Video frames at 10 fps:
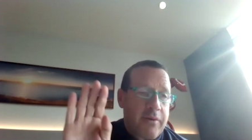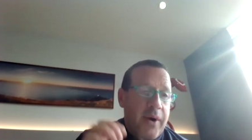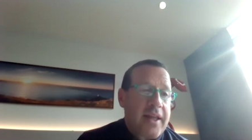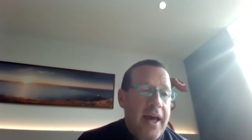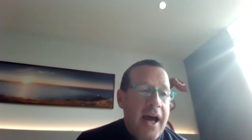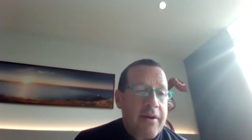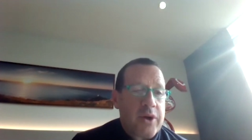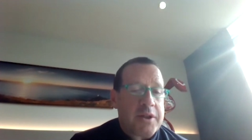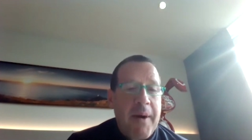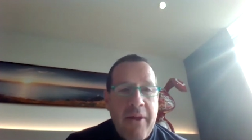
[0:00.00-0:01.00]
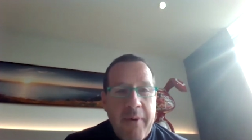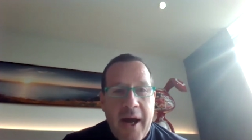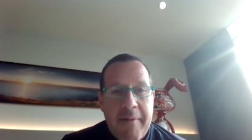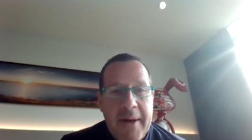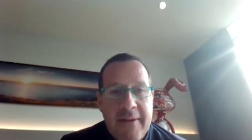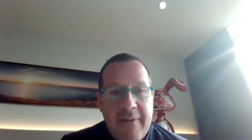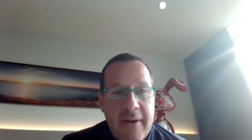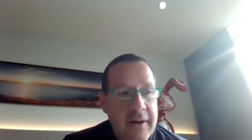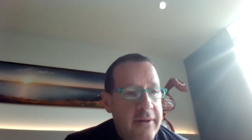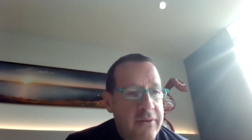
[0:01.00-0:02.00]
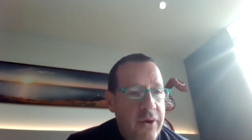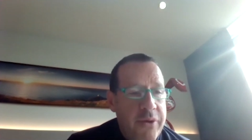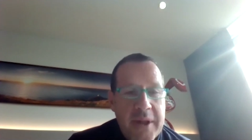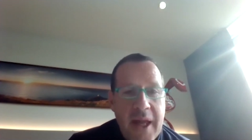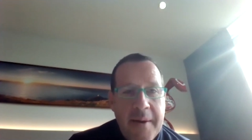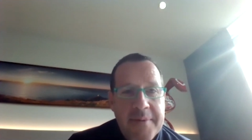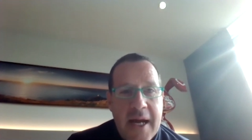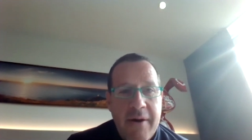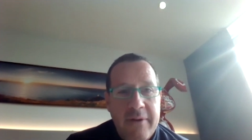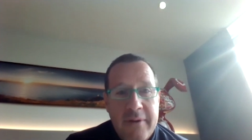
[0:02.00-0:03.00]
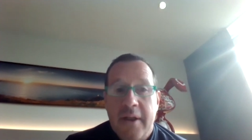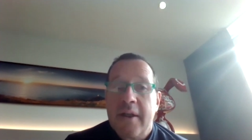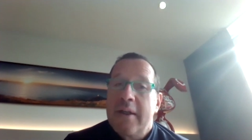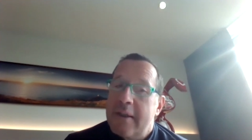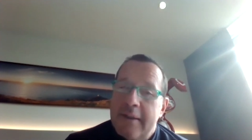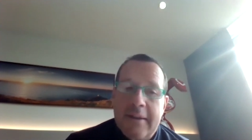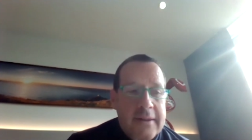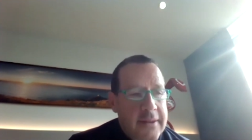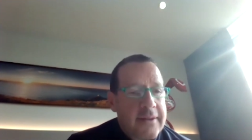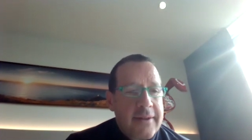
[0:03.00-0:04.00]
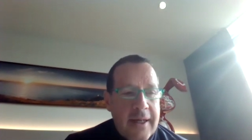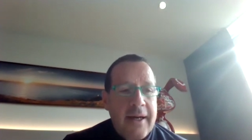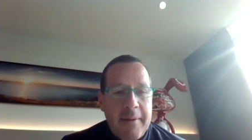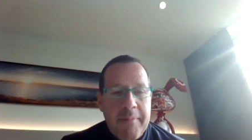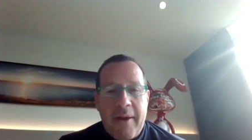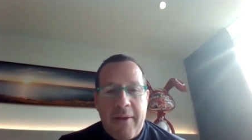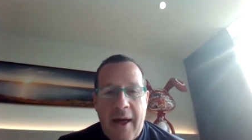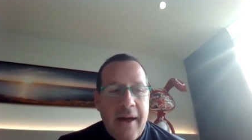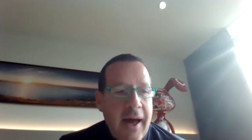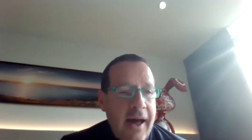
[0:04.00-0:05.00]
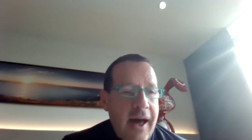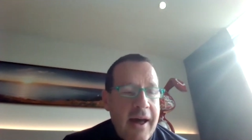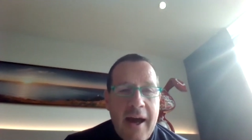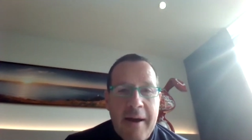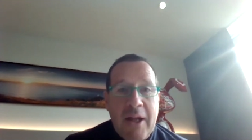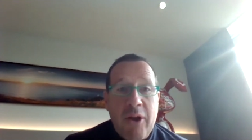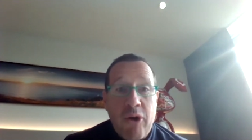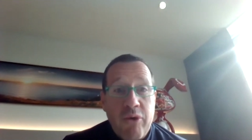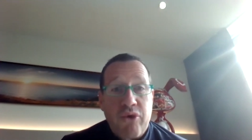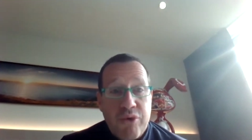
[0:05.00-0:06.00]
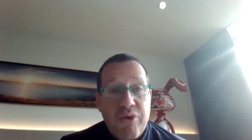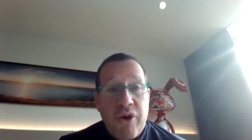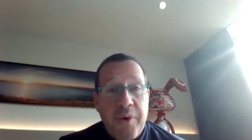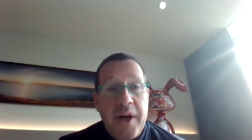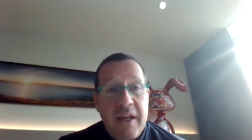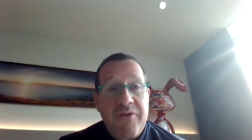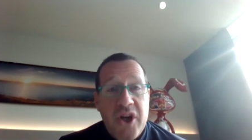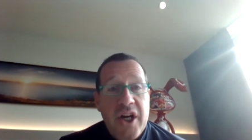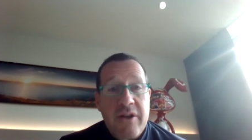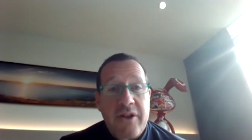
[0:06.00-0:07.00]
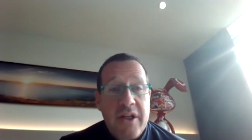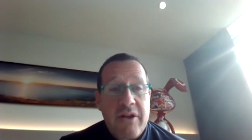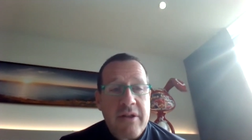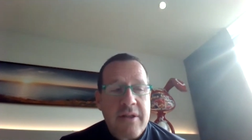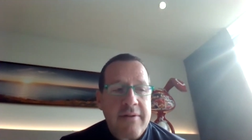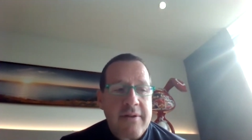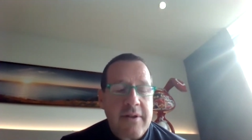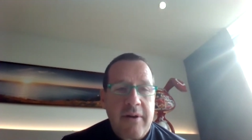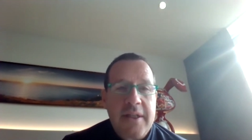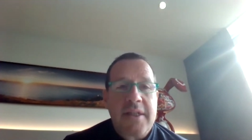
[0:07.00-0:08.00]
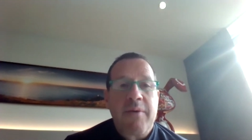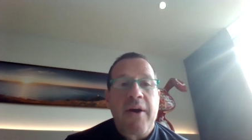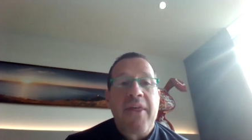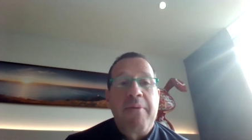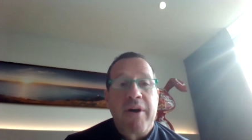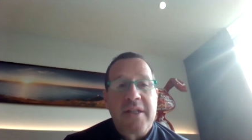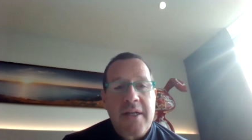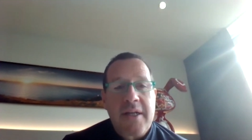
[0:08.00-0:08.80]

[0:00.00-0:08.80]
Great guy, which by the way, I met uh, two or three times now. Very cool. I mean, I, I, I met a true creative genius. So let's see where that brings